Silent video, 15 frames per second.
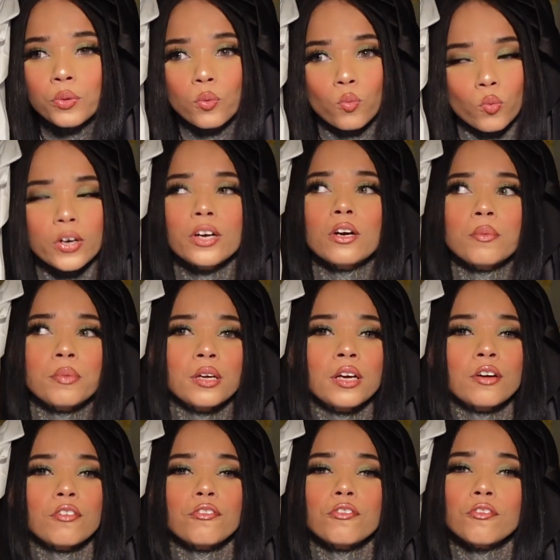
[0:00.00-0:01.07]
we are
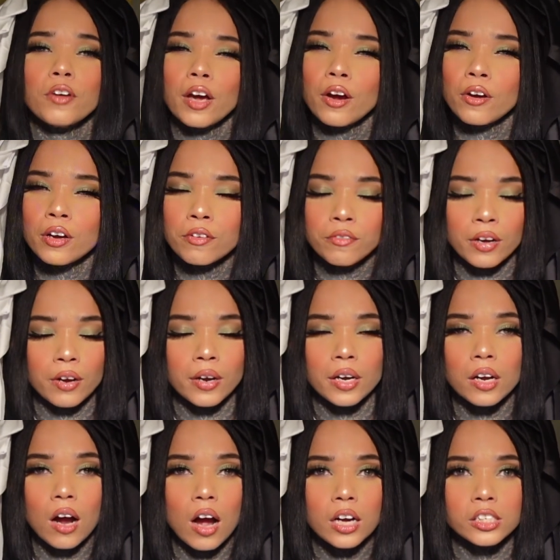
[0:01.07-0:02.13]
being very, very
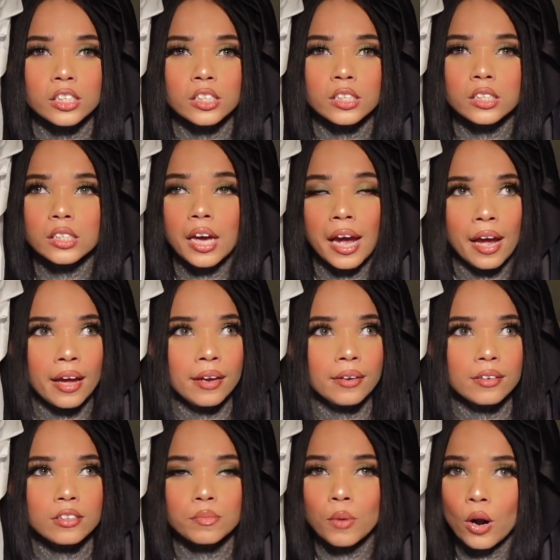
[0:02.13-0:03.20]
cautious and
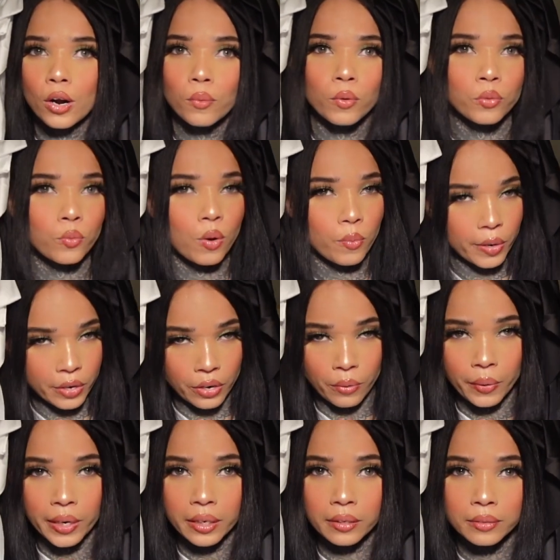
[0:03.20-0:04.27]
smart with what we're
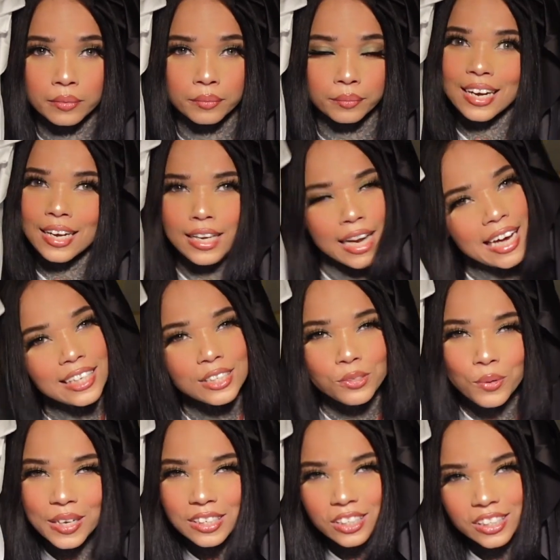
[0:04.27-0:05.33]
doing. Next
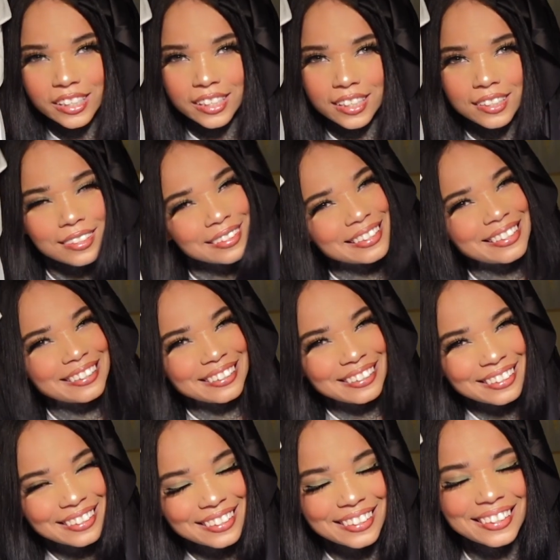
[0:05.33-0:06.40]
question.
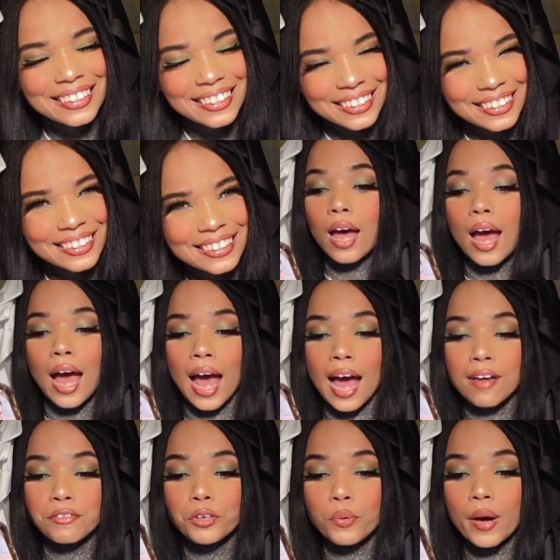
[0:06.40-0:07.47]

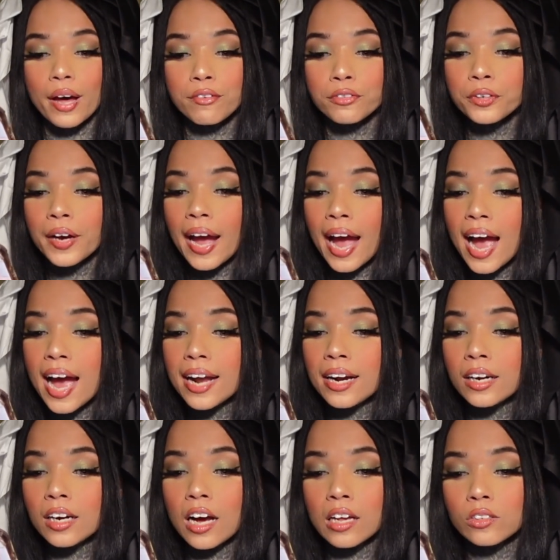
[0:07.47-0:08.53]
Have you ever had
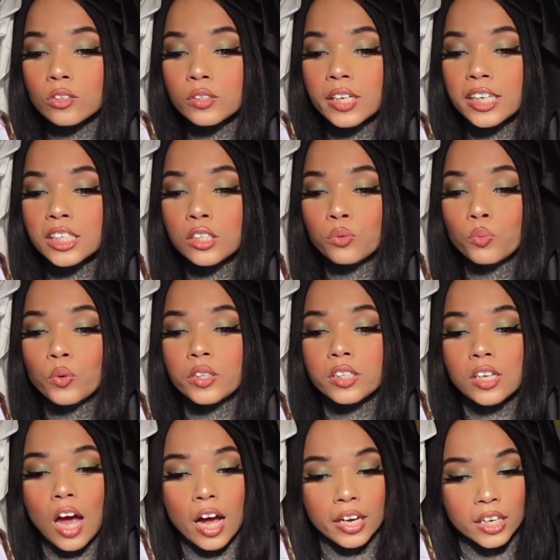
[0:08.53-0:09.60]
a consultation with
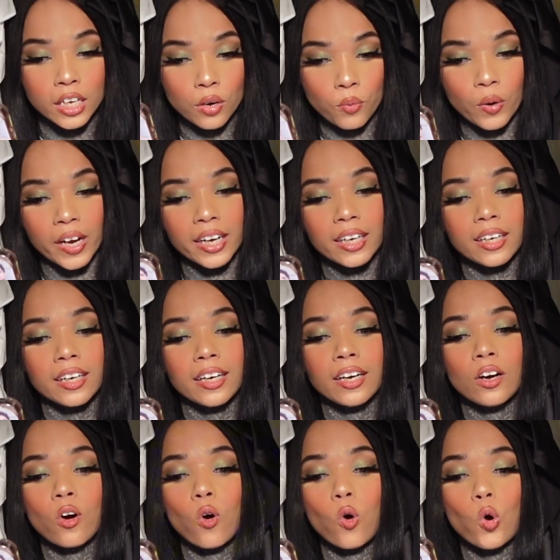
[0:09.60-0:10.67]
Yaki
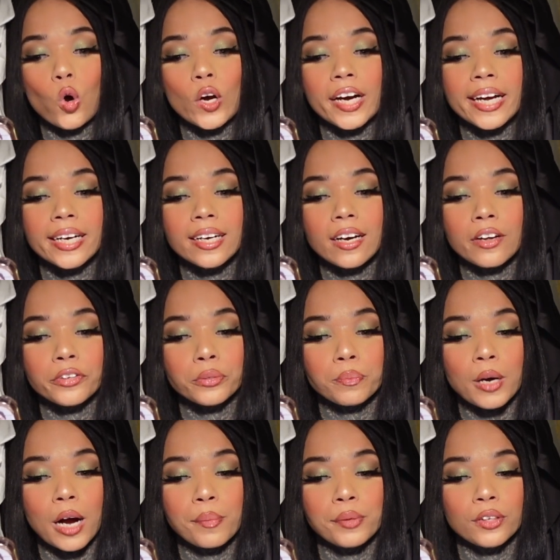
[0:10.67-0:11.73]
Awakening or any other
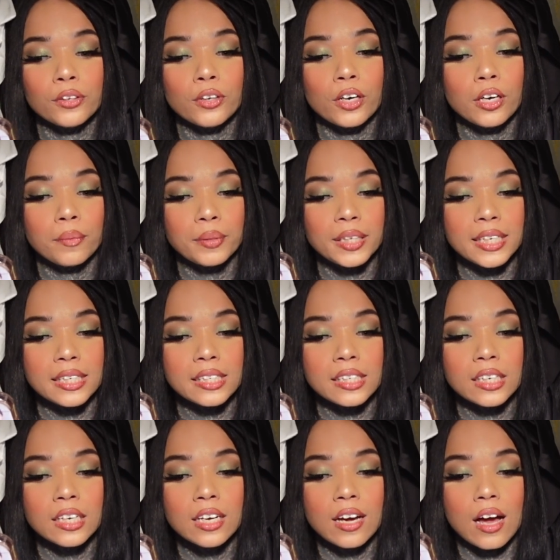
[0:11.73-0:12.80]
popular
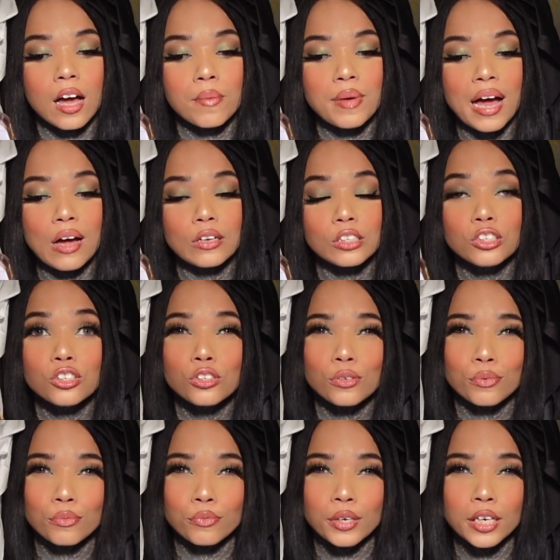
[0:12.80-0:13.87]
herbalist about
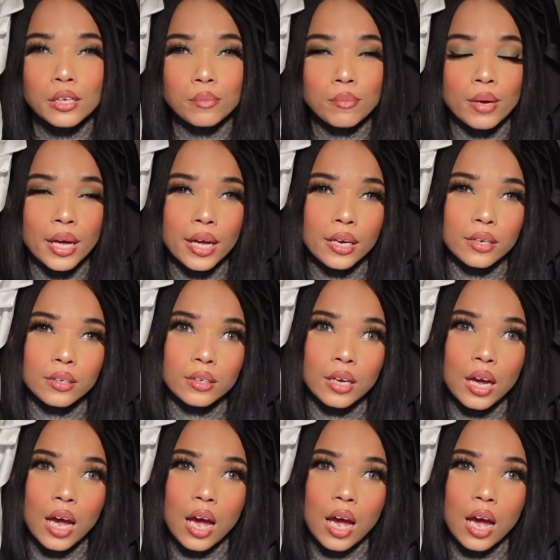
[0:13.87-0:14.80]
treatment?